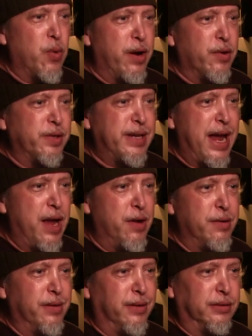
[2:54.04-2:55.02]

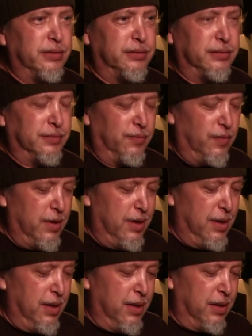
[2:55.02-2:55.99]
sound,
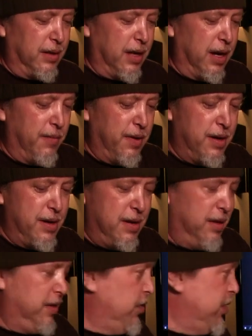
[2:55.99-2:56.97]
kind of a
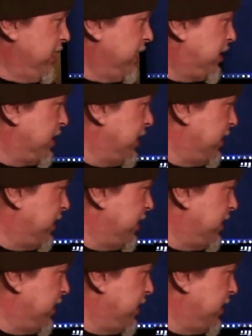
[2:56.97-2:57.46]
unique